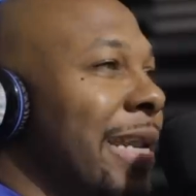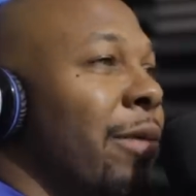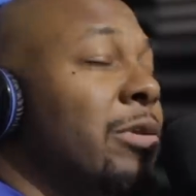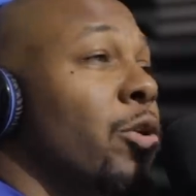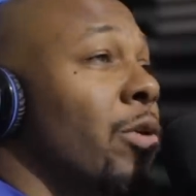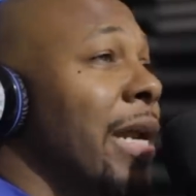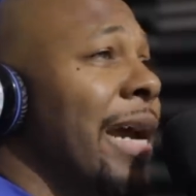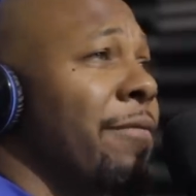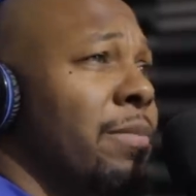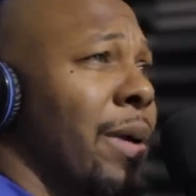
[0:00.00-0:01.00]
I was going to
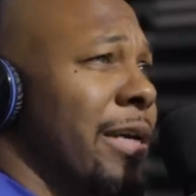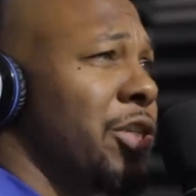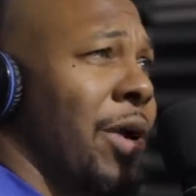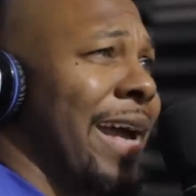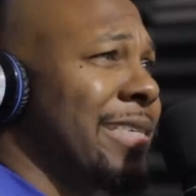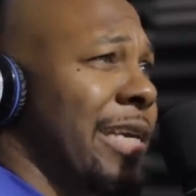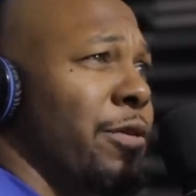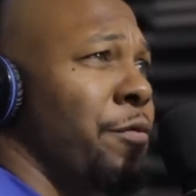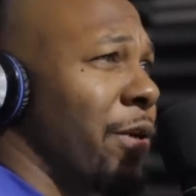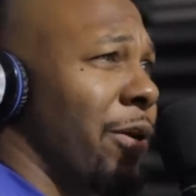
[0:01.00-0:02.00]
everybody tracks. Can
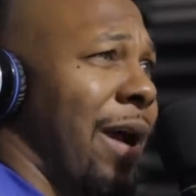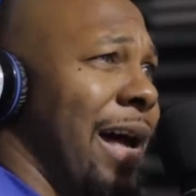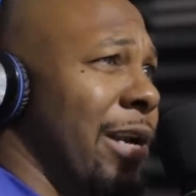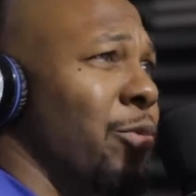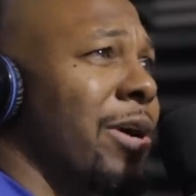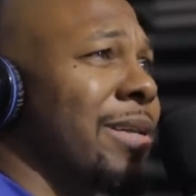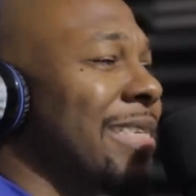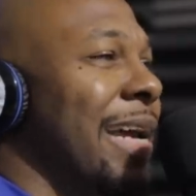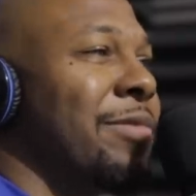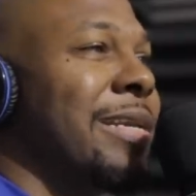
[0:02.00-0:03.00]
you figure out how to work this?
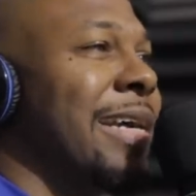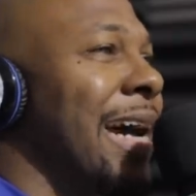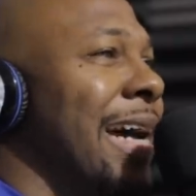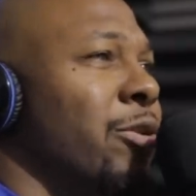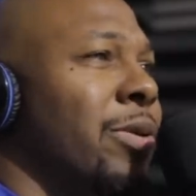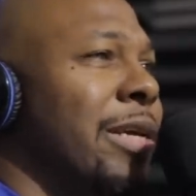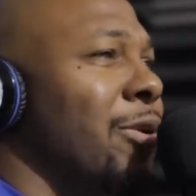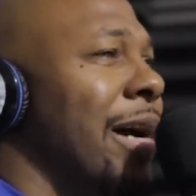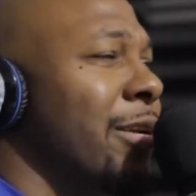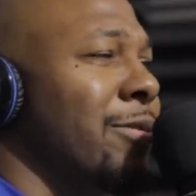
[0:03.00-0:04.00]
Every nigga I knew didn't
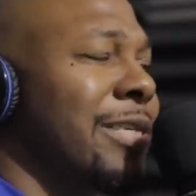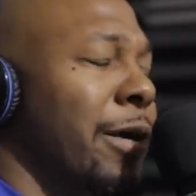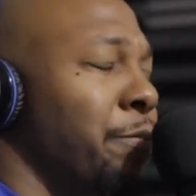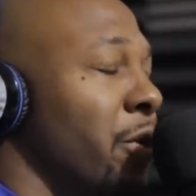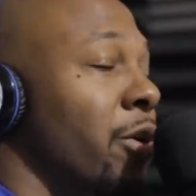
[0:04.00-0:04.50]
know how to use a computer.